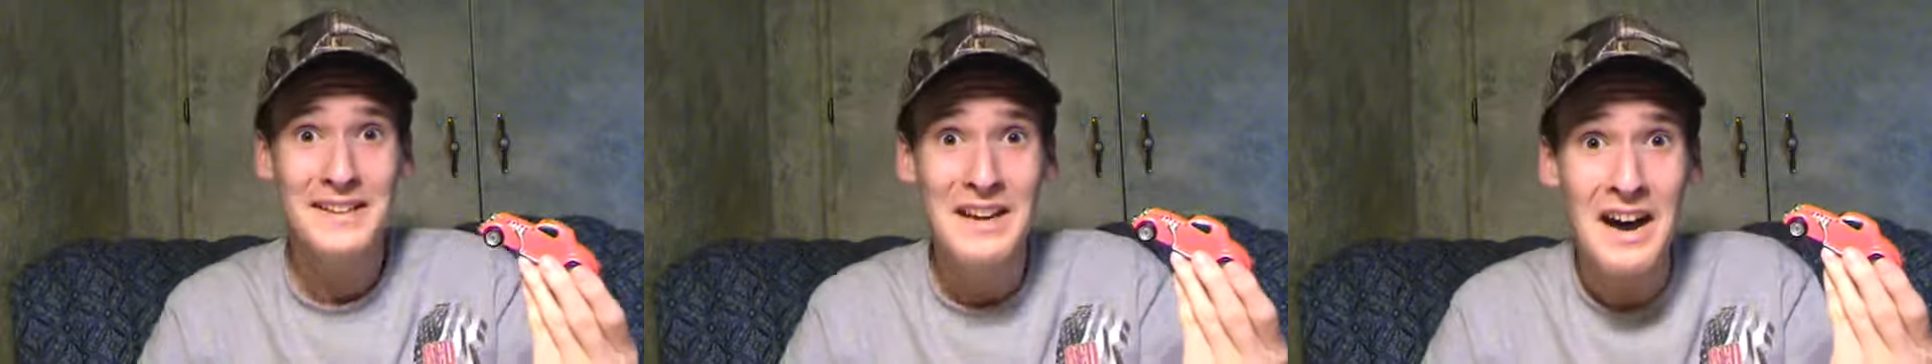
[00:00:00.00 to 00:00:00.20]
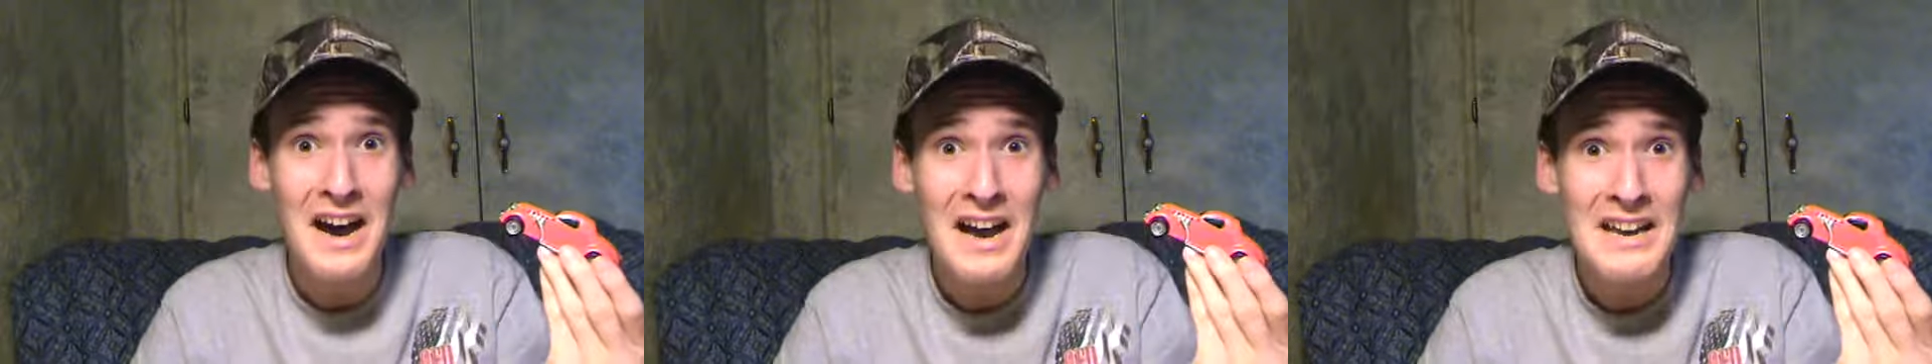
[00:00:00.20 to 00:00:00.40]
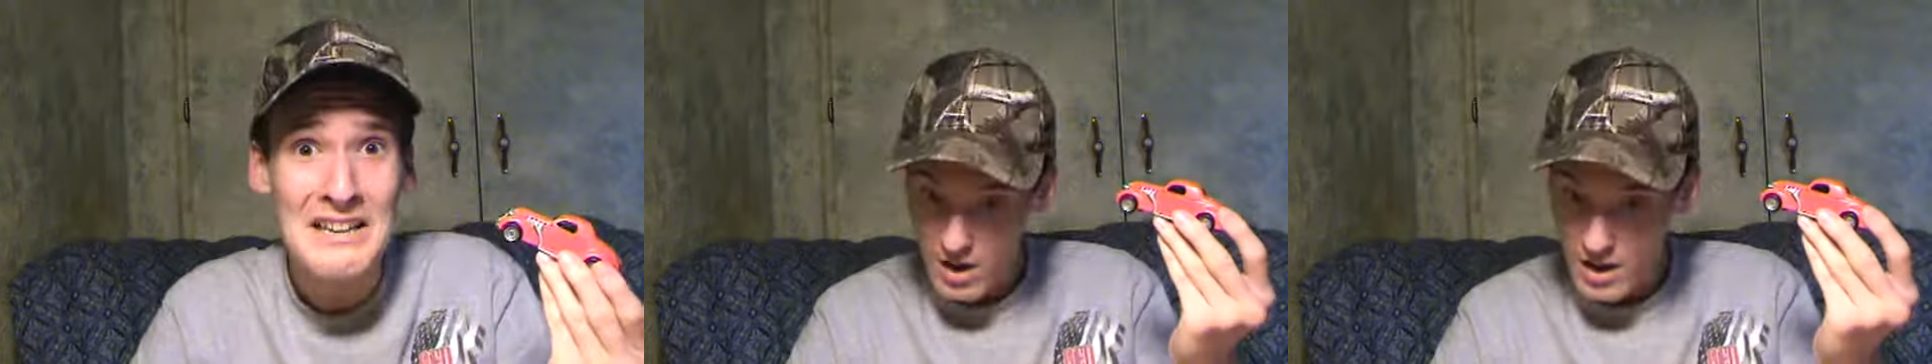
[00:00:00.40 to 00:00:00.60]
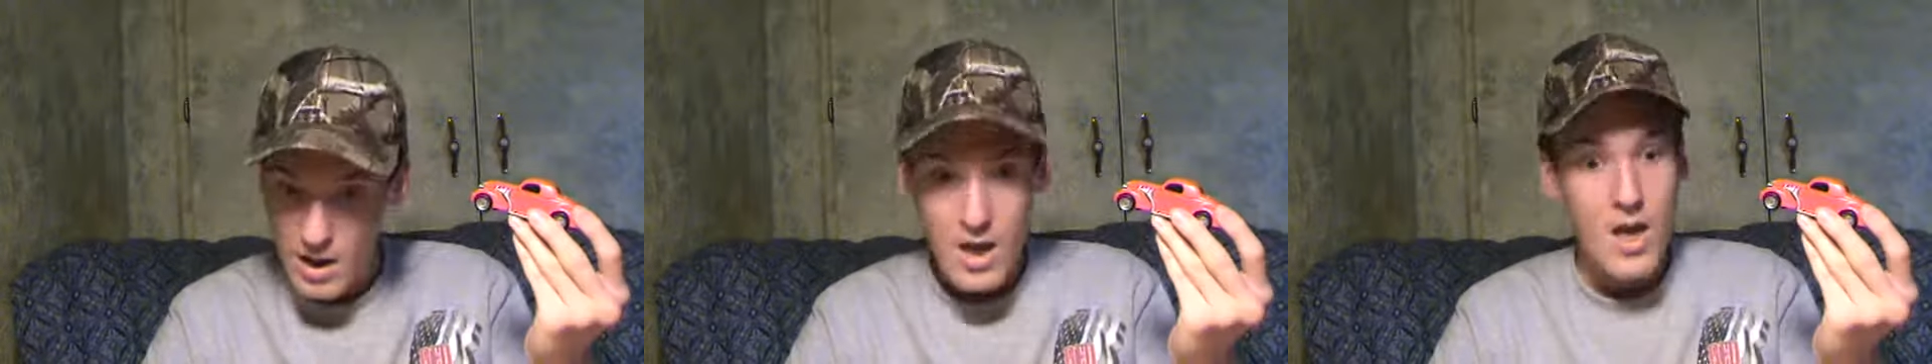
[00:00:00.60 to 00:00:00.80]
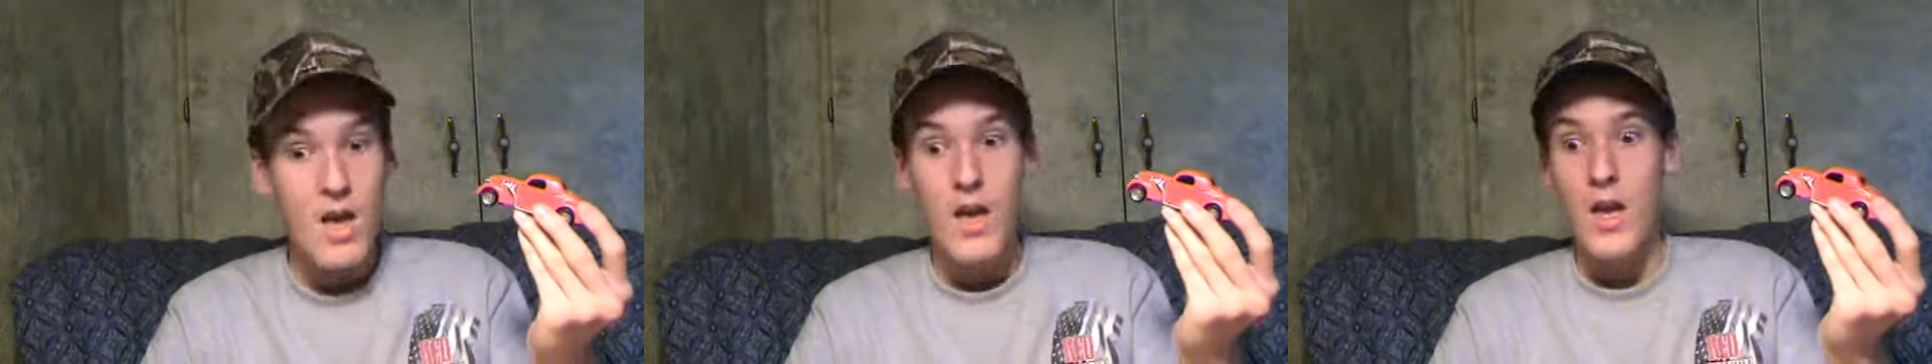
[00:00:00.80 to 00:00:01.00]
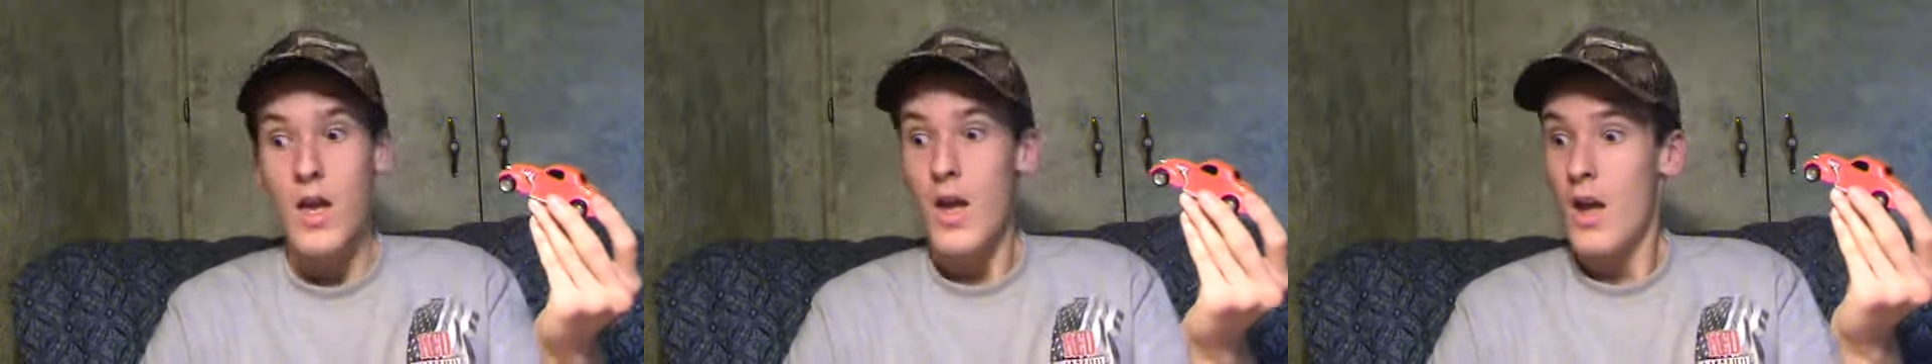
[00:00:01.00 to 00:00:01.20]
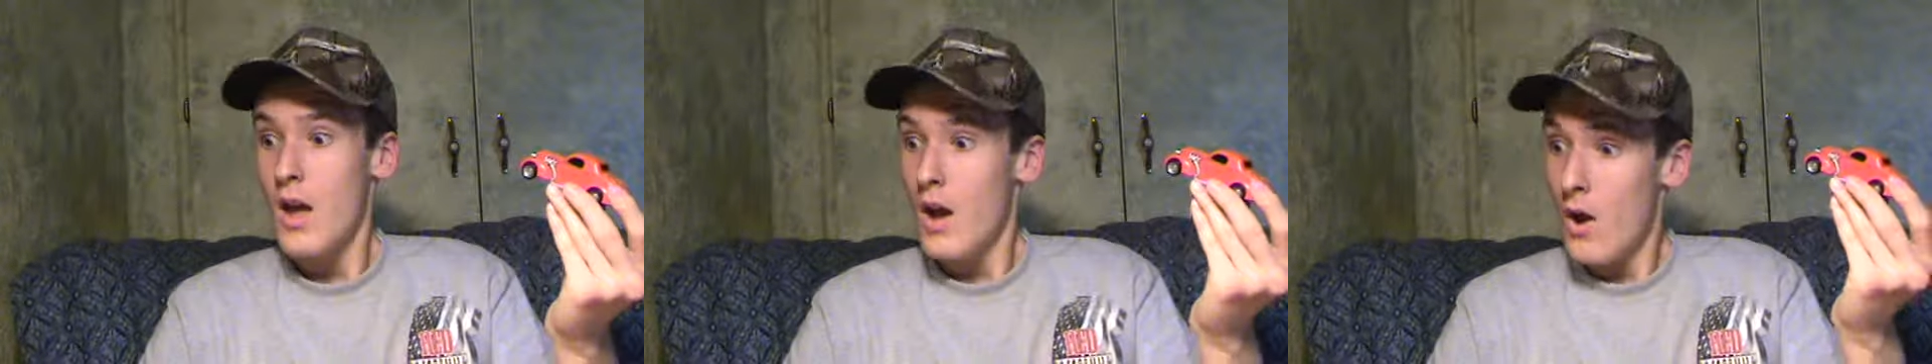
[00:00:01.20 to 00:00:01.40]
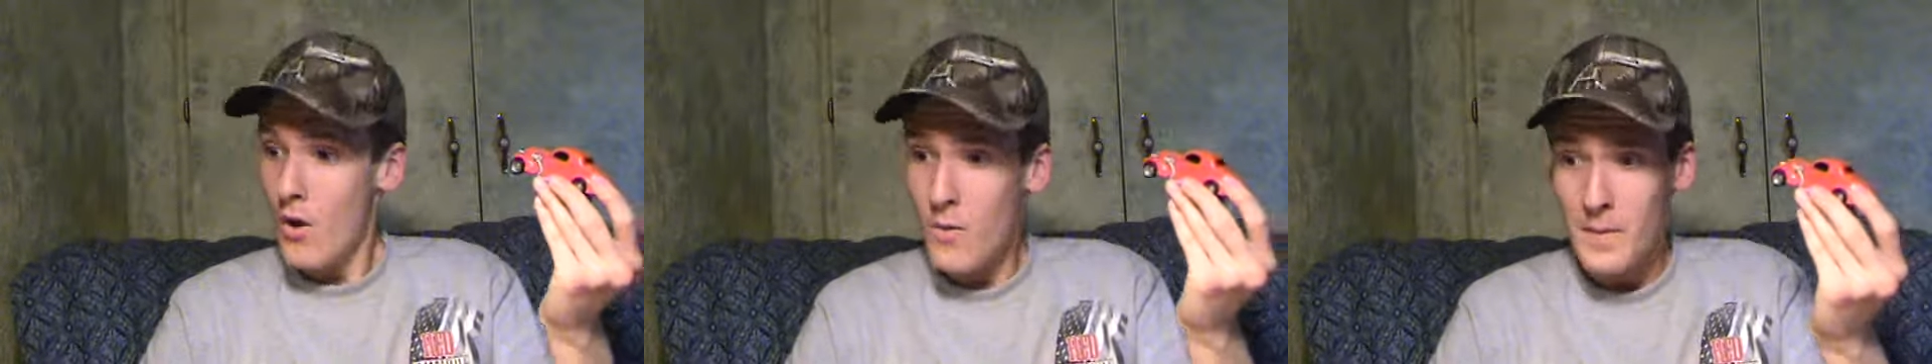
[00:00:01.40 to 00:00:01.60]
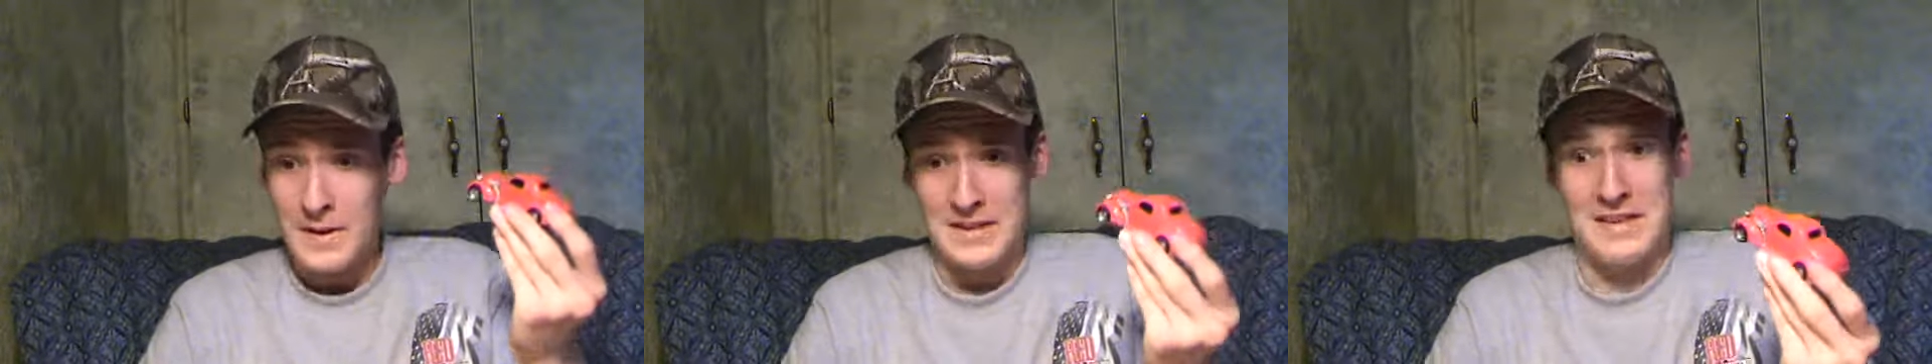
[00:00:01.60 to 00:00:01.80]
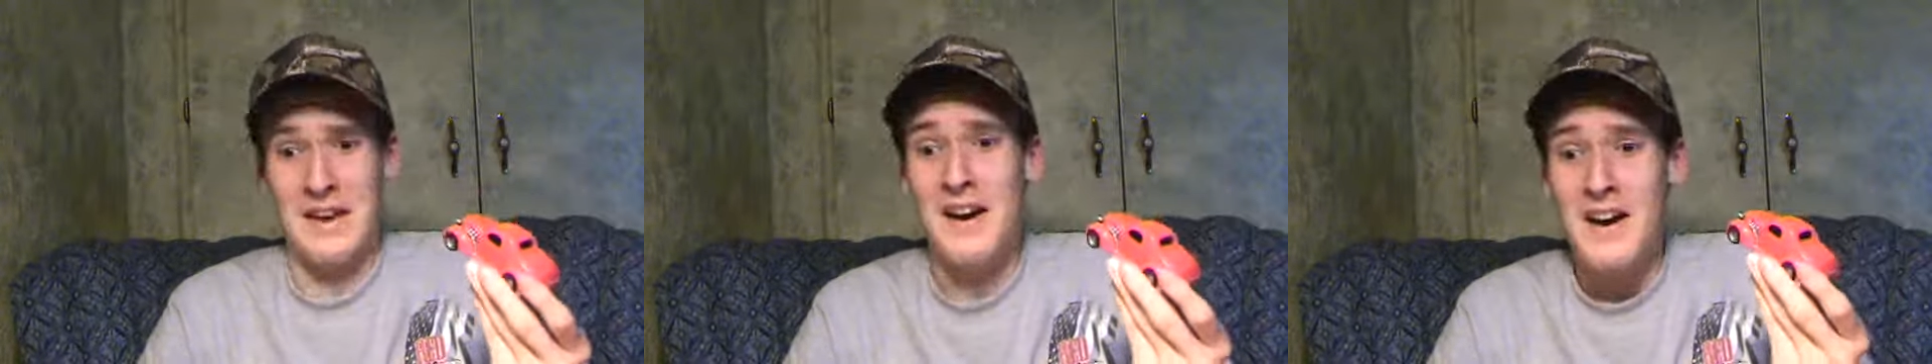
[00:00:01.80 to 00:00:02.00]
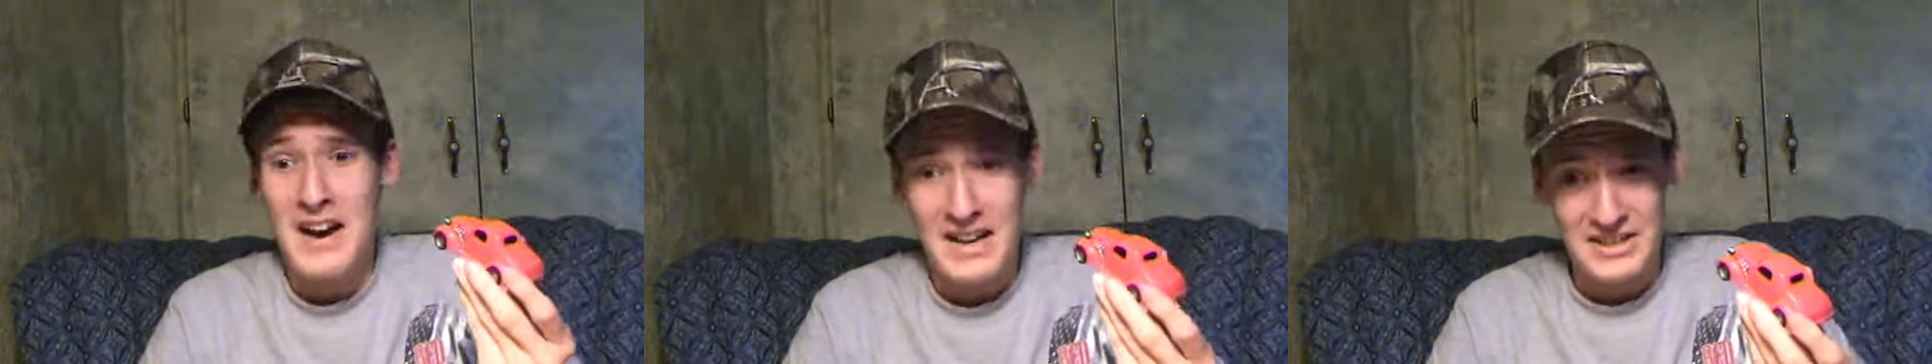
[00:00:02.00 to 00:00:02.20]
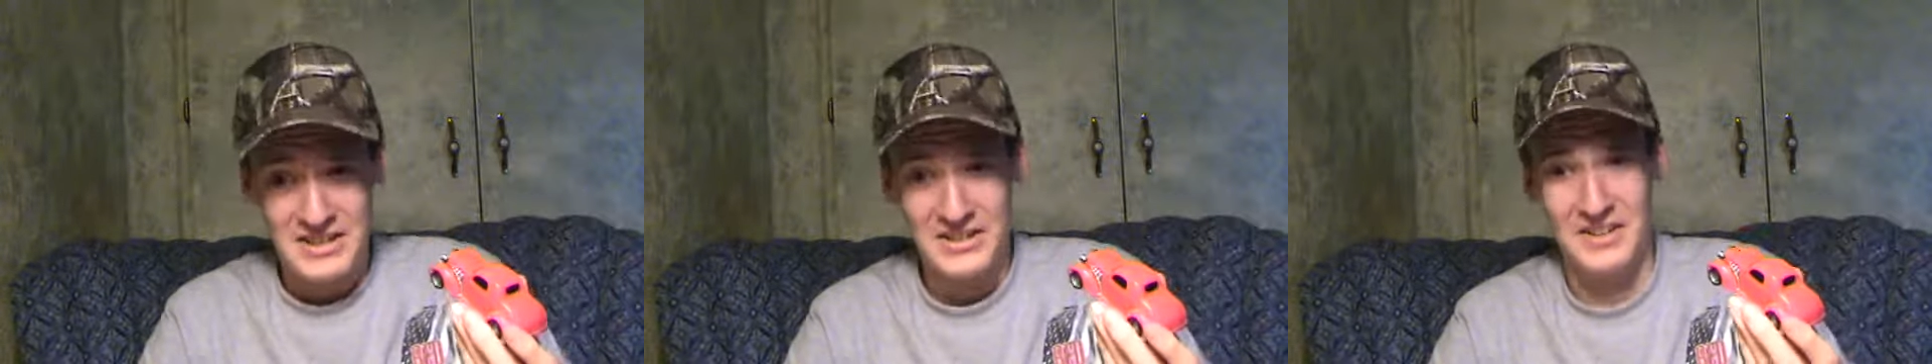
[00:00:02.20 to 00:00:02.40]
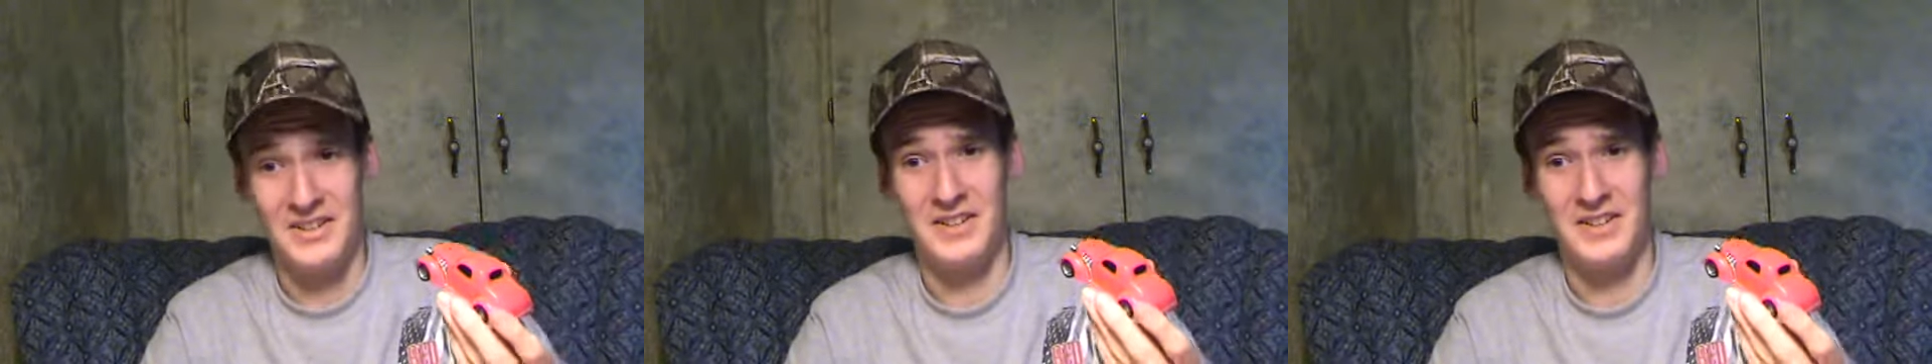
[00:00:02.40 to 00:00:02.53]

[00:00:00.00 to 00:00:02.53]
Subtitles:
gosh! Oh my gosh!